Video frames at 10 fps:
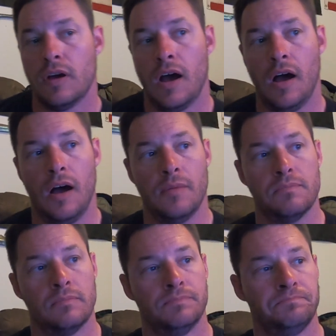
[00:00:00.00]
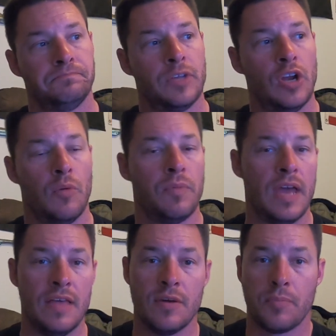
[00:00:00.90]
you know,
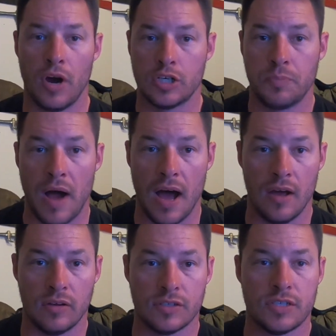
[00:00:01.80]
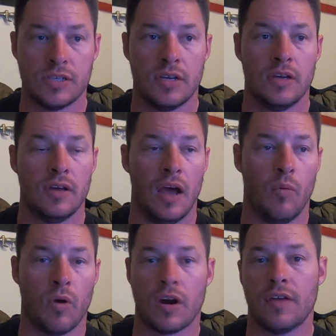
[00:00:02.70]
in the brush piles,
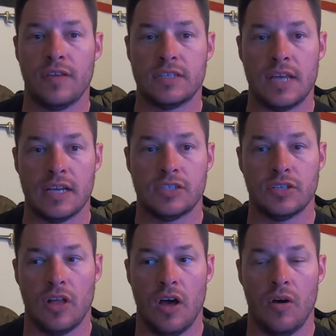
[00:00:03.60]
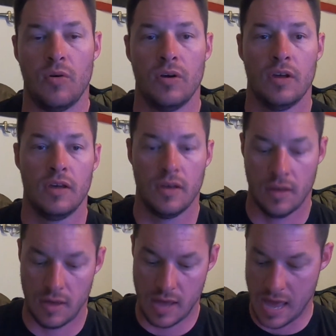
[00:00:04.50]
and working this thing slow.
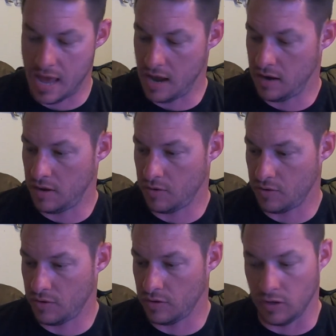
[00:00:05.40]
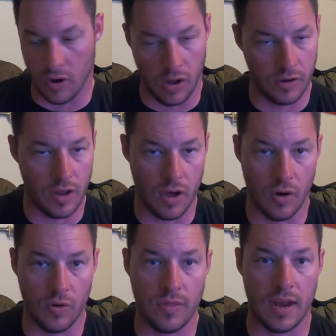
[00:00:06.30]
And you all
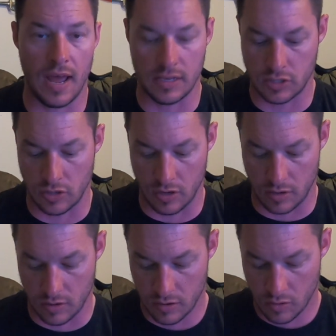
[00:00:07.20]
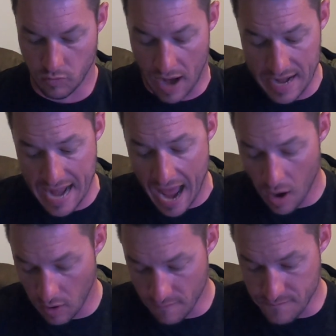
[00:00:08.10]
know that right
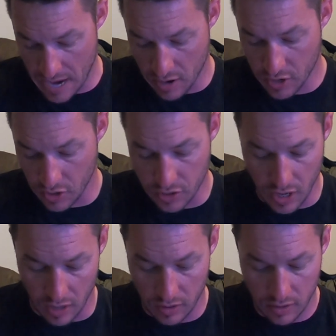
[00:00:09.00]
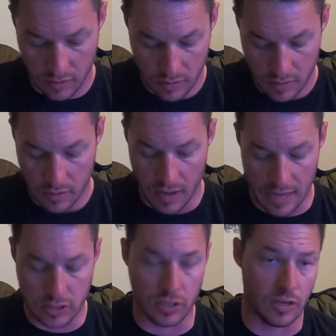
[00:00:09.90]
now, a very good color
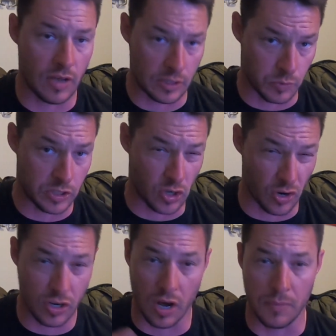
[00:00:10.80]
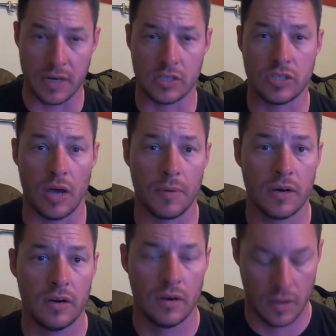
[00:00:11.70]
as we start to come into
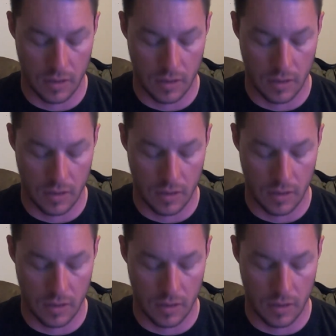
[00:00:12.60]
summer.